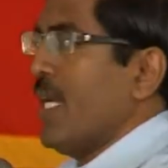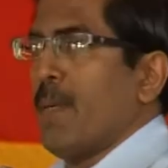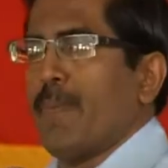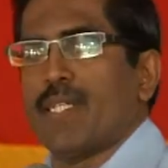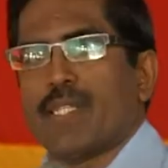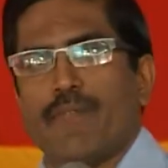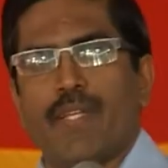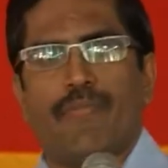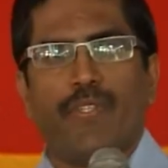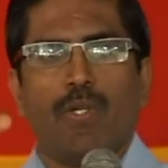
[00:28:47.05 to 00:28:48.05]
a person with
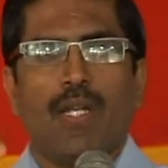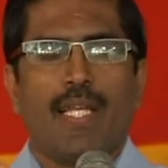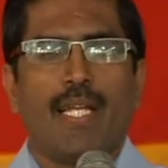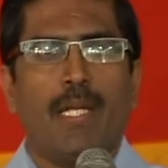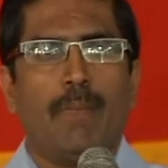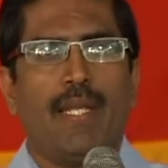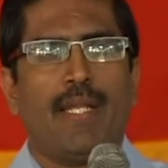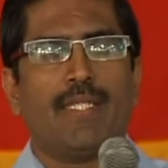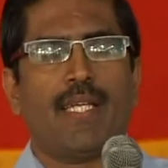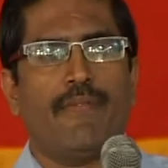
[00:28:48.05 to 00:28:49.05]
physiological
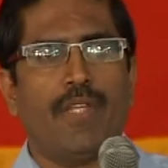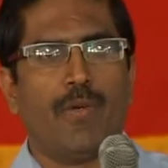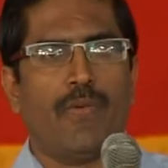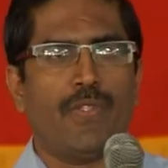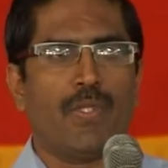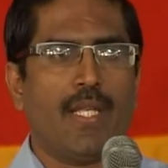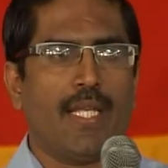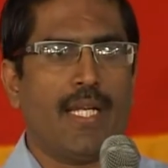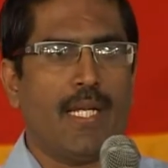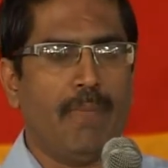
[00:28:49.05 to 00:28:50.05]
dependence and without
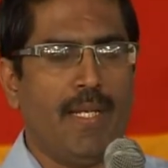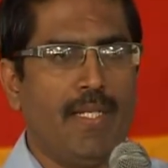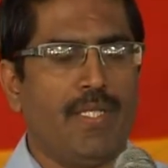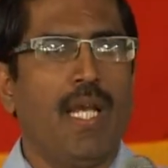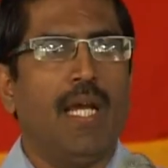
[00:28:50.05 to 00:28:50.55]
physiological dependence.